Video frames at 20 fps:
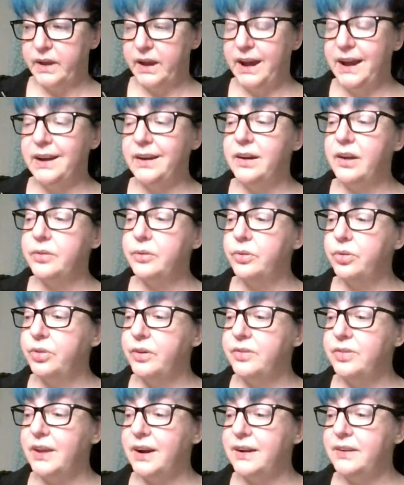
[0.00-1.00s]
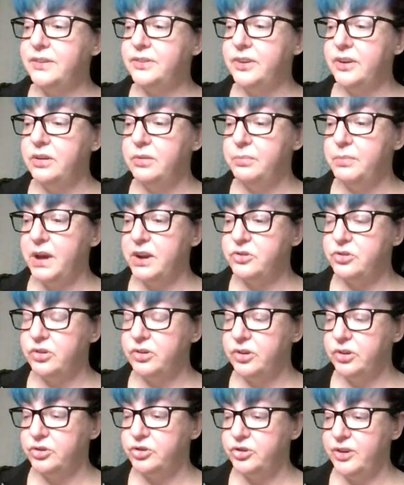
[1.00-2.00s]
and another thing that I didn't mention
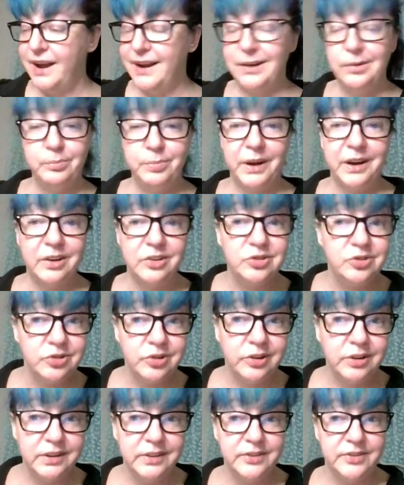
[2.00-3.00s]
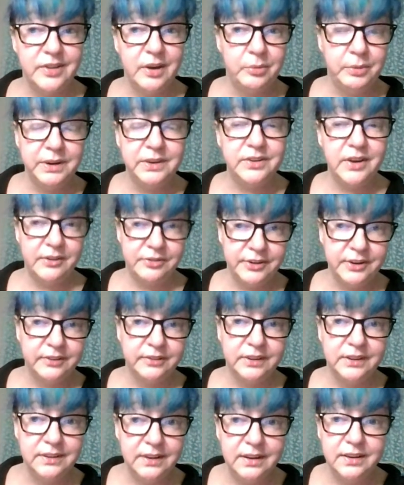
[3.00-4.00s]
to Janet, but I should, is that we
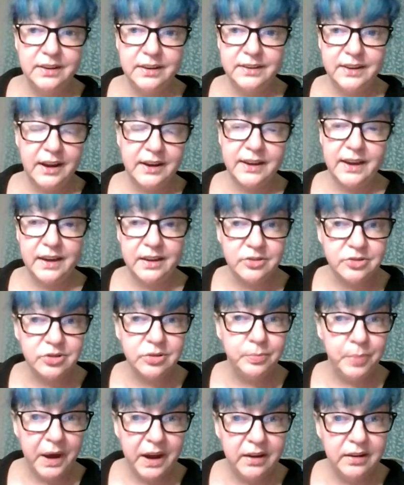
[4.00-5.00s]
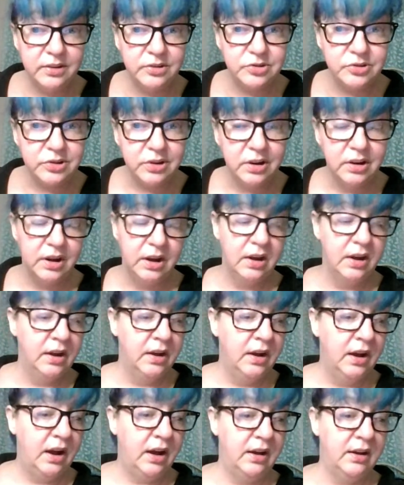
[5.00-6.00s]
definitely need a dedication page.
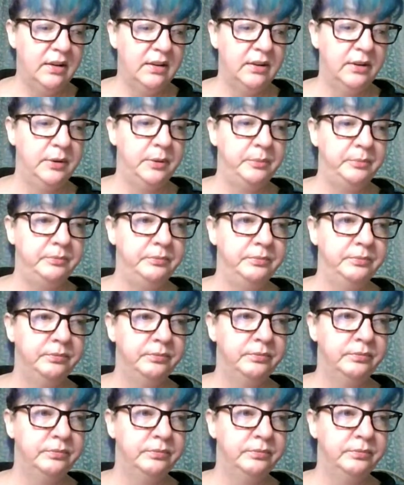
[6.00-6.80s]
Um,